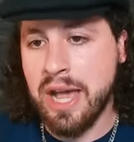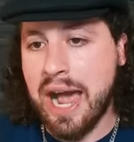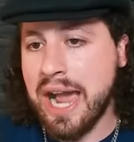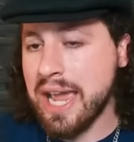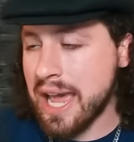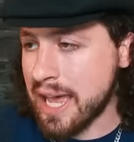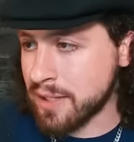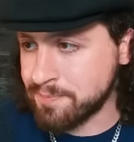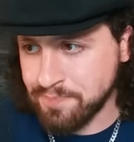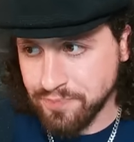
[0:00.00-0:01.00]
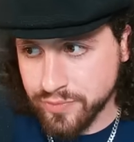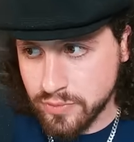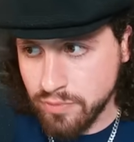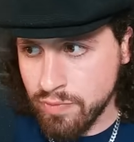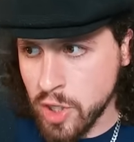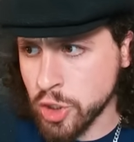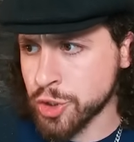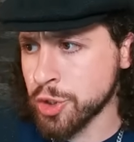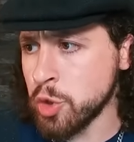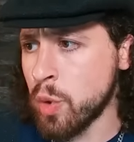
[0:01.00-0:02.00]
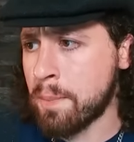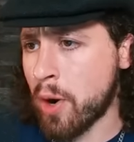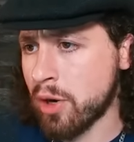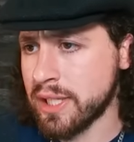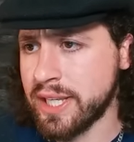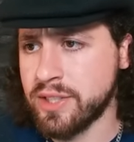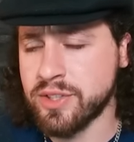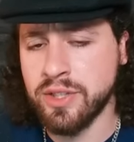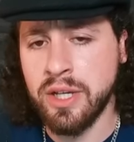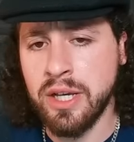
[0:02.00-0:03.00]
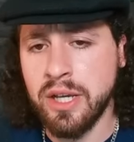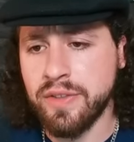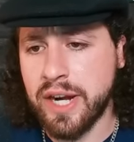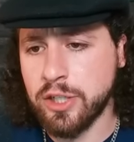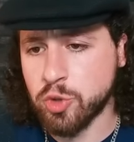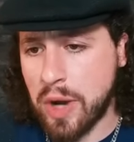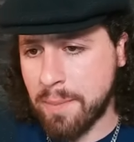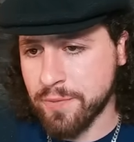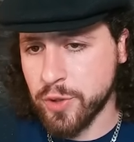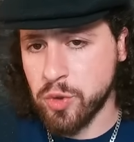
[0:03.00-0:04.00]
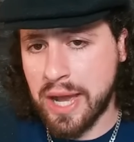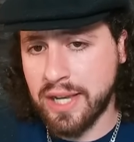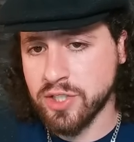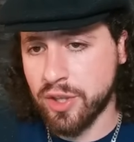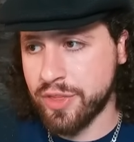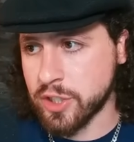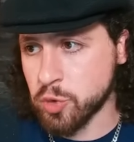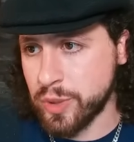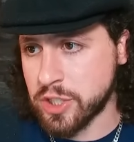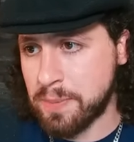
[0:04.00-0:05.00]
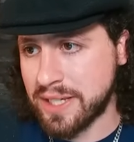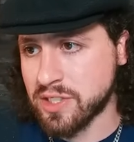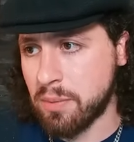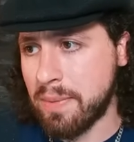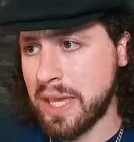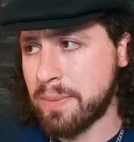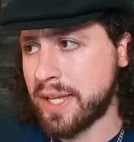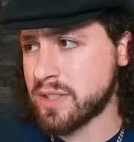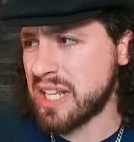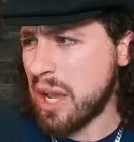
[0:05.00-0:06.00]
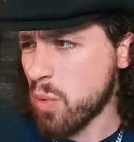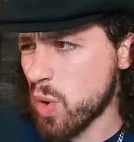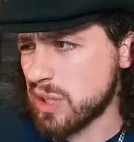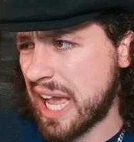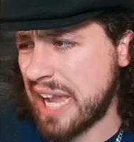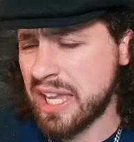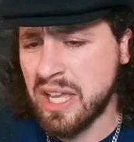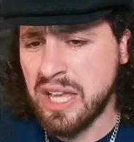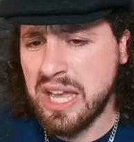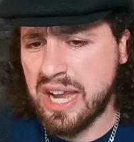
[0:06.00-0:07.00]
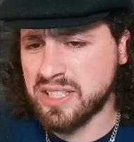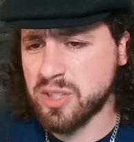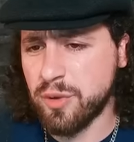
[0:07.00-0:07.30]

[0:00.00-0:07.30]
I had a slew of parlays that I dropped for you guys on this week's Best MMA Bets, and I won't lie, I still